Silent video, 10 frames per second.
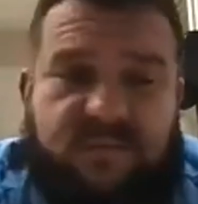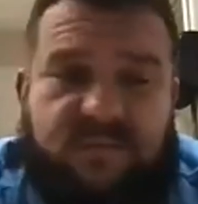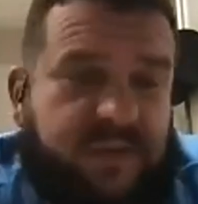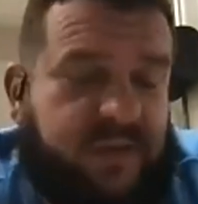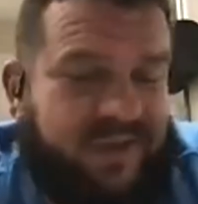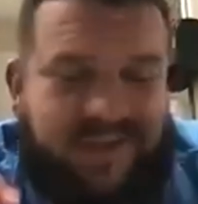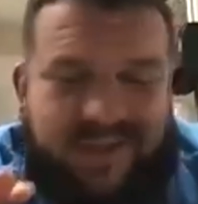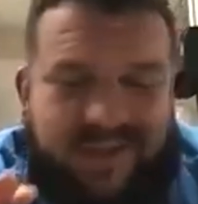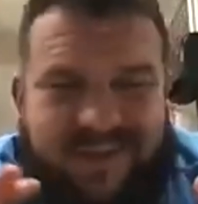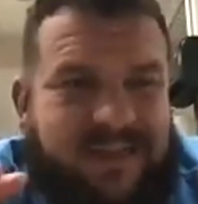and closes at
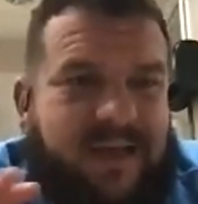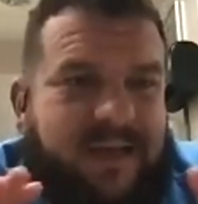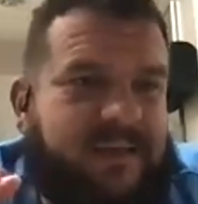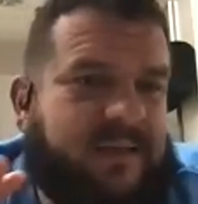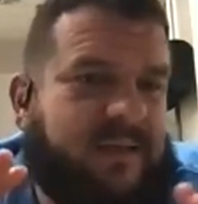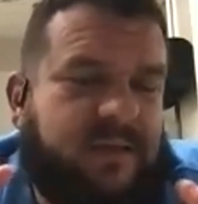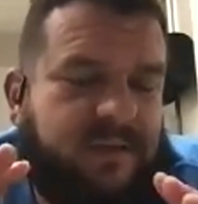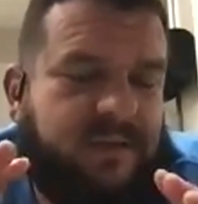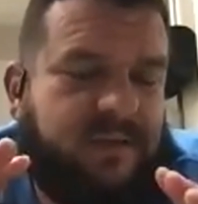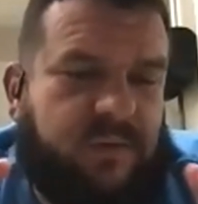midnight. Now that's
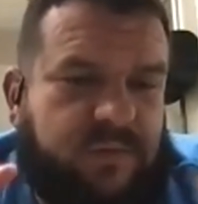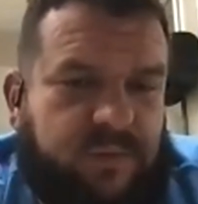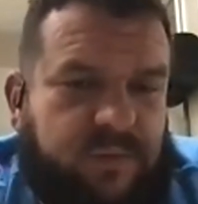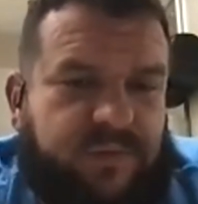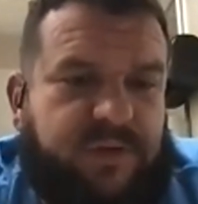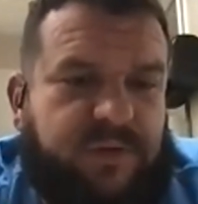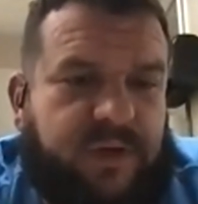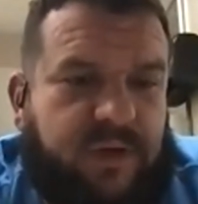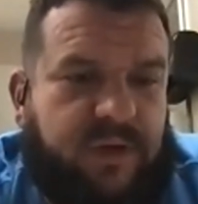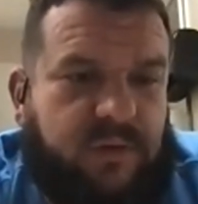not. Don't
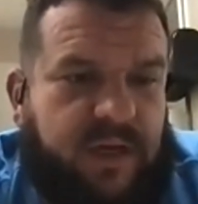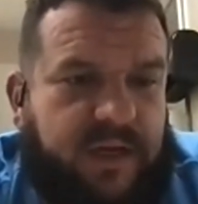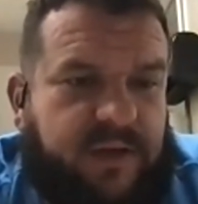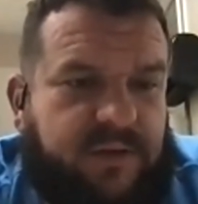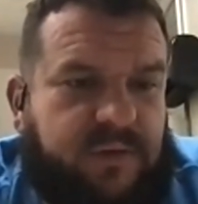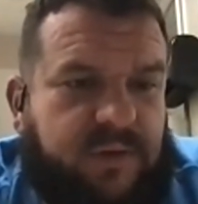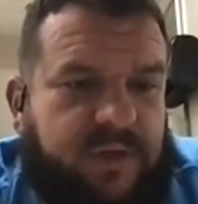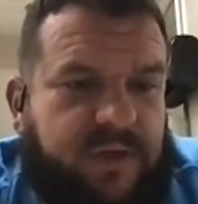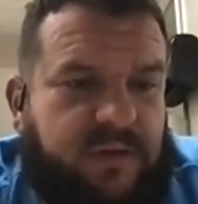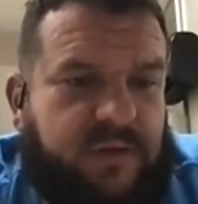think you're like, oh God, I
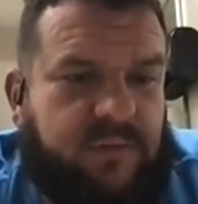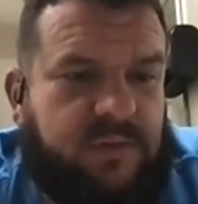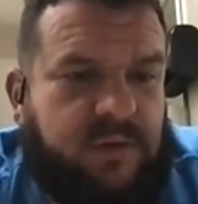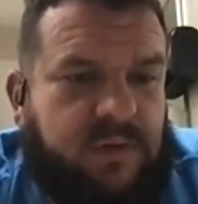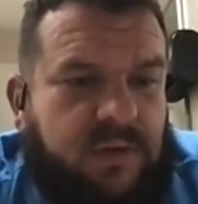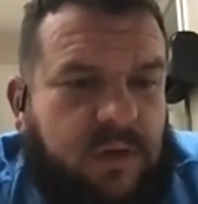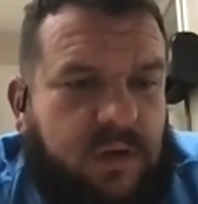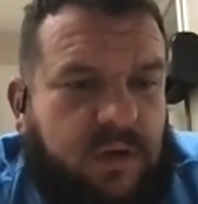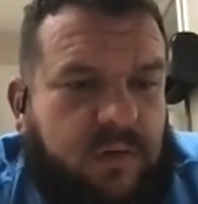got to do it all day long.